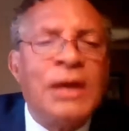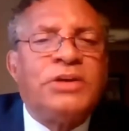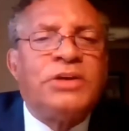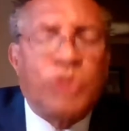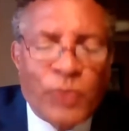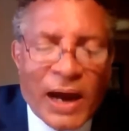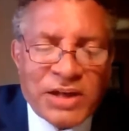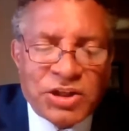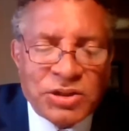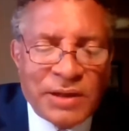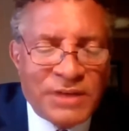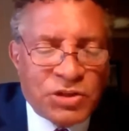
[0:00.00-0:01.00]
the
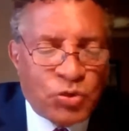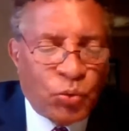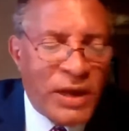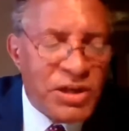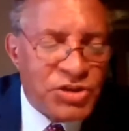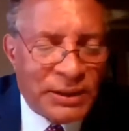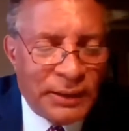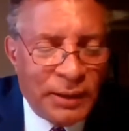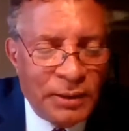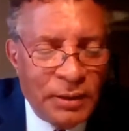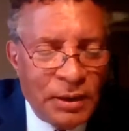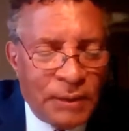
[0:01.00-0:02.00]
direction of this region,
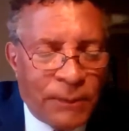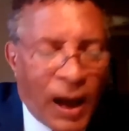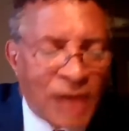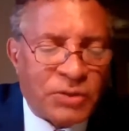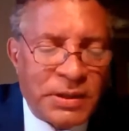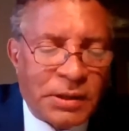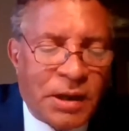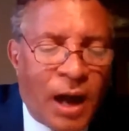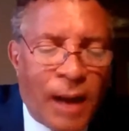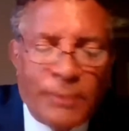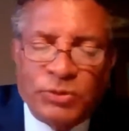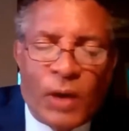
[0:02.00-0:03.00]
possibly the
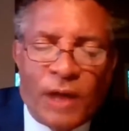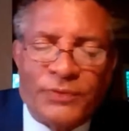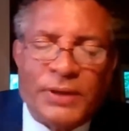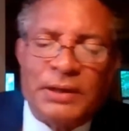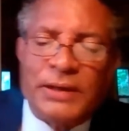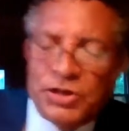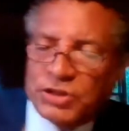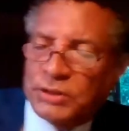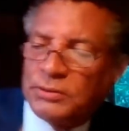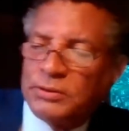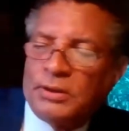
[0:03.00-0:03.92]
Commonwealth and the nation.